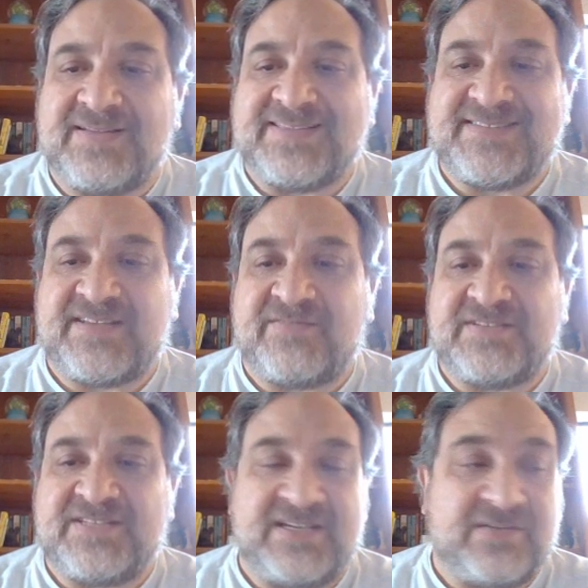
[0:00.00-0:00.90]

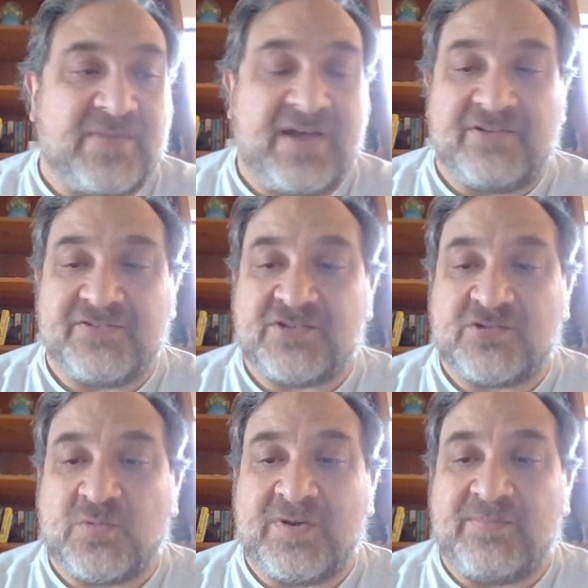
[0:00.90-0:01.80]
17 miles or
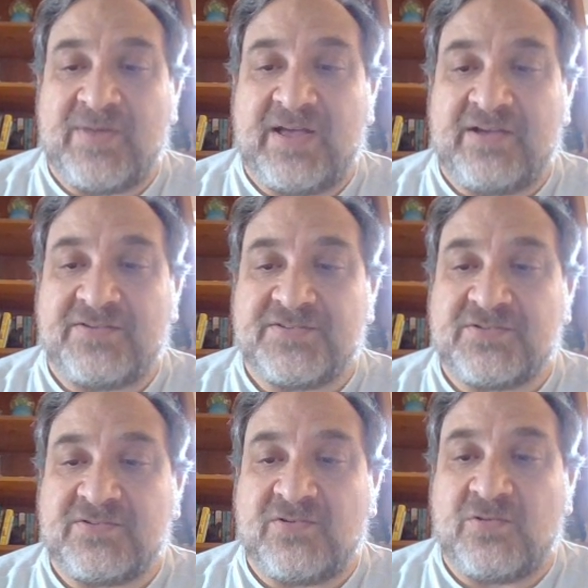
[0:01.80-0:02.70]
20 miles
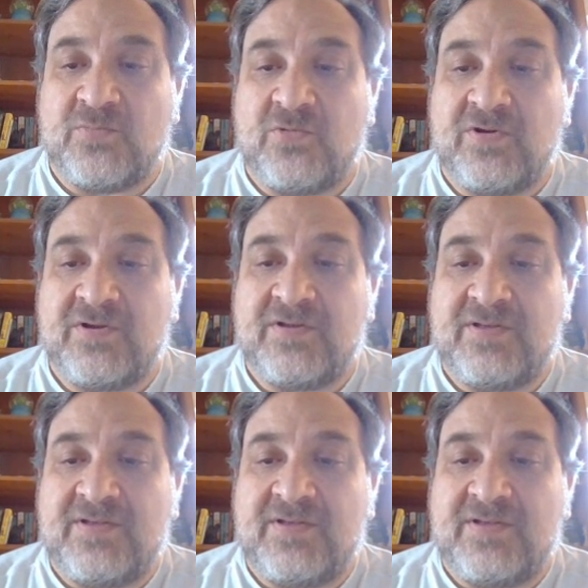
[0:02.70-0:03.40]
or more,